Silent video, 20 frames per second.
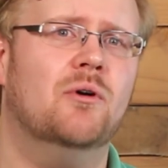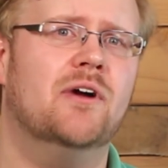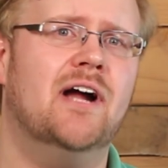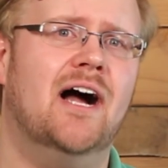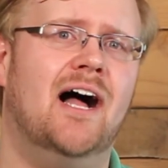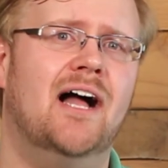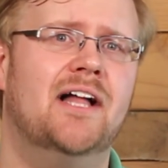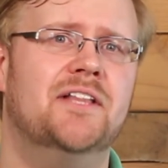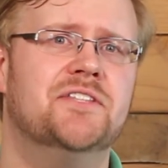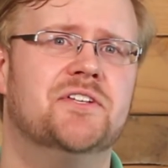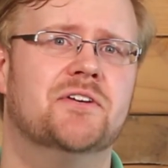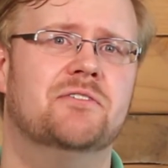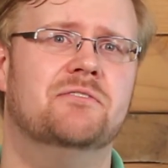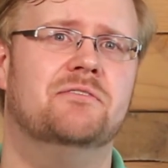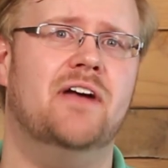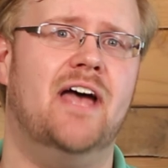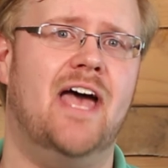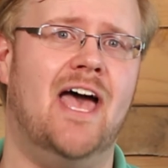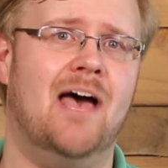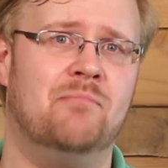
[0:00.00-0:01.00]
kinds
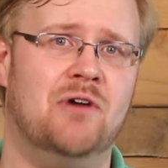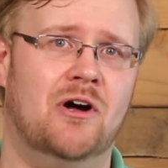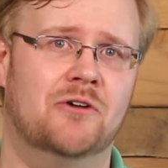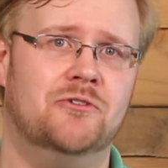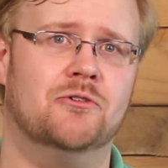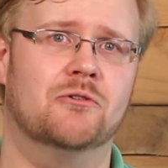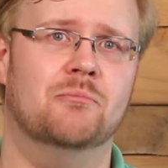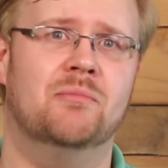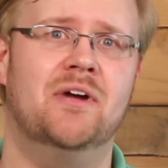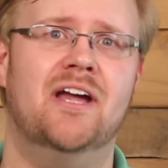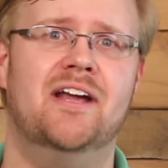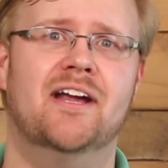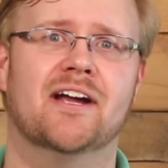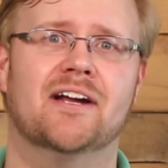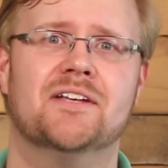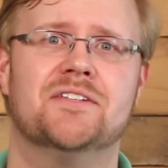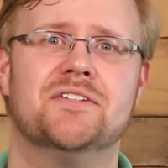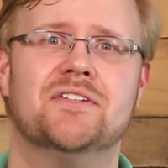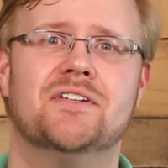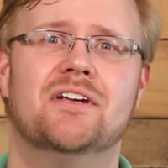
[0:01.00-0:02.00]
of
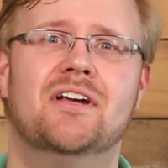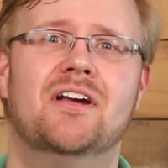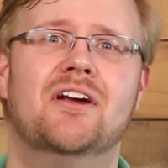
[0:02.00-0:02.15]
apotropaics